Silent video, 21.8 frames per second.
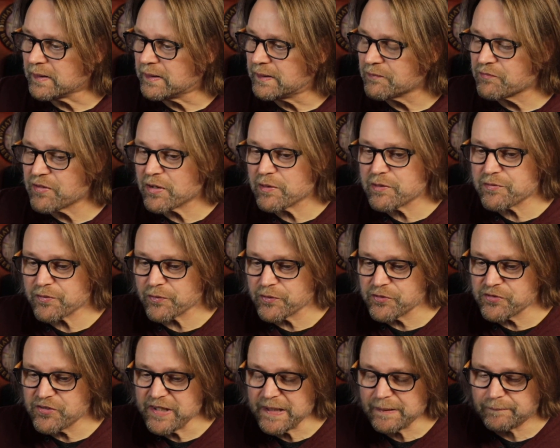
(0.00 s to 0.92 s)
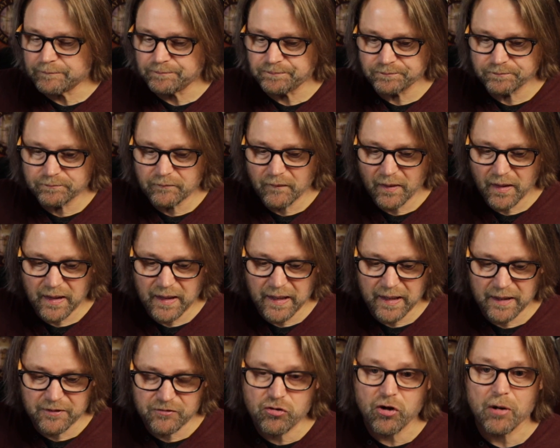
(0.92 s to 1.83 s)
Very fruity,
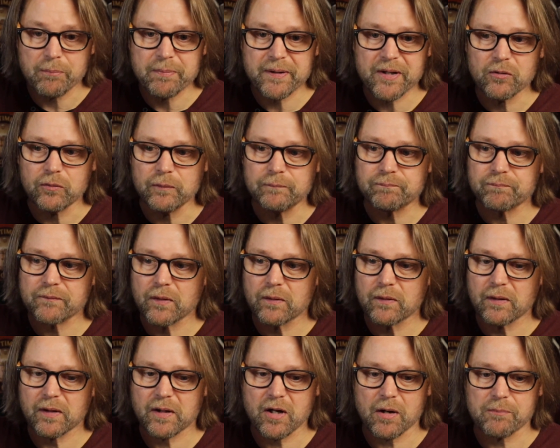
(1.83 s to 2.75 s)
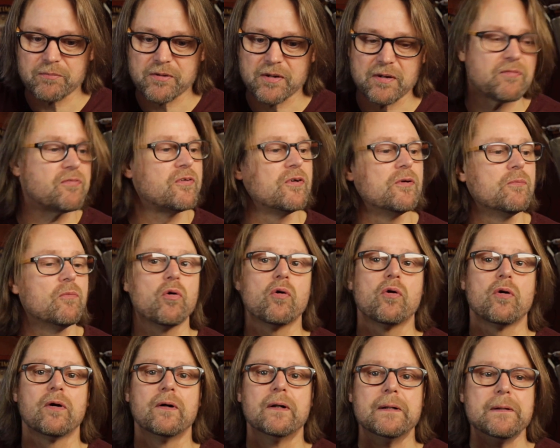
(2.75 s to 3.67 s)
tropical. I copped a few
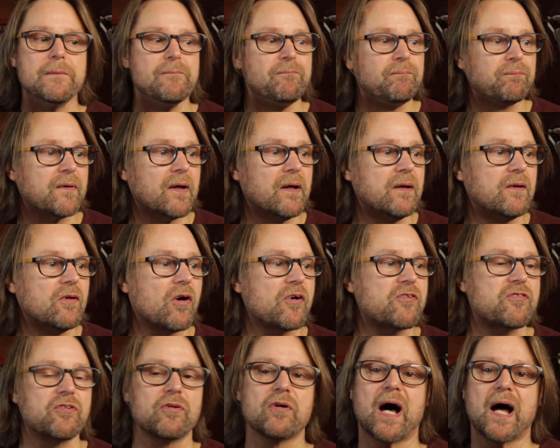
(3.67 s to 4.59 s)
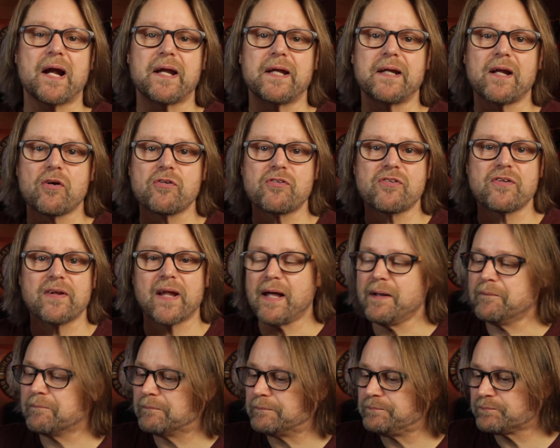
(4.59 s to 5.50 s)
more nice little honey notes in
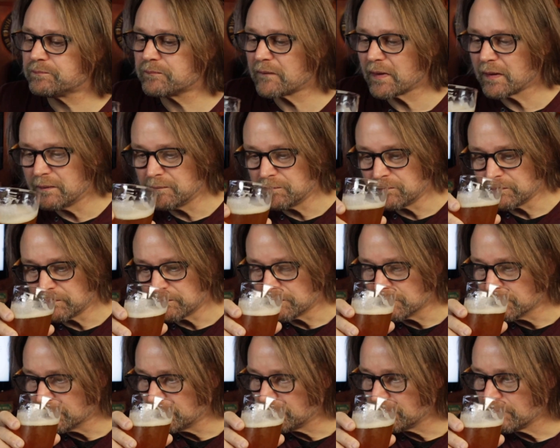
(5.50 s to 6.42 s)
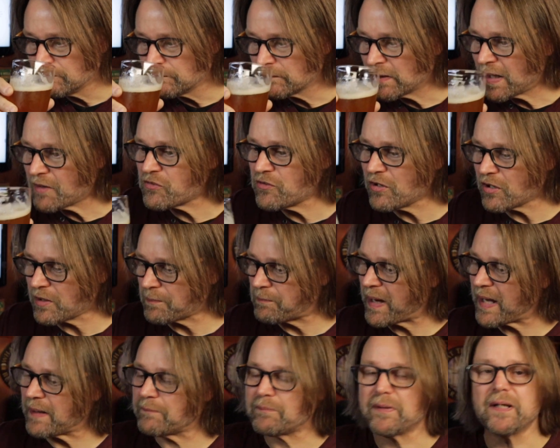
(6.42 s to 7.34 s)
that. It's not a
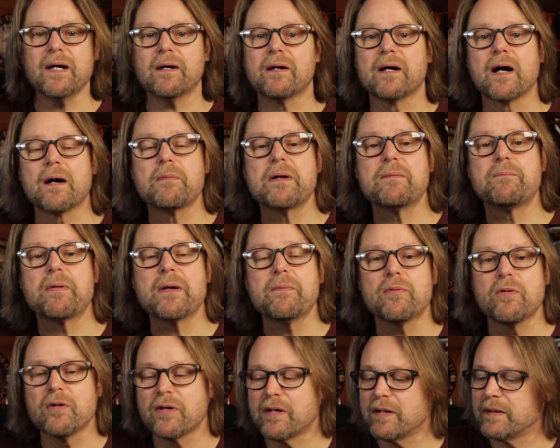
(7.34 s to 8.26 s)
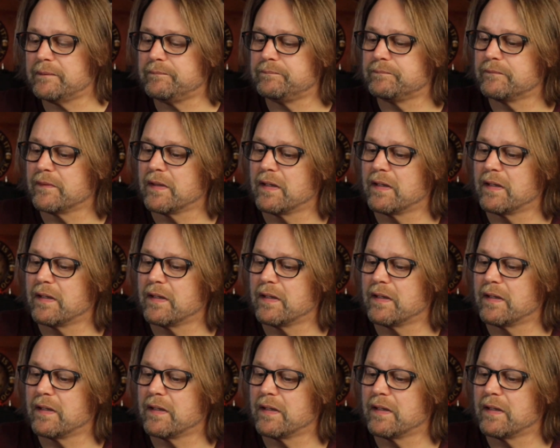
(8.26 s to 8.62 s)
bad beer. I mean, people are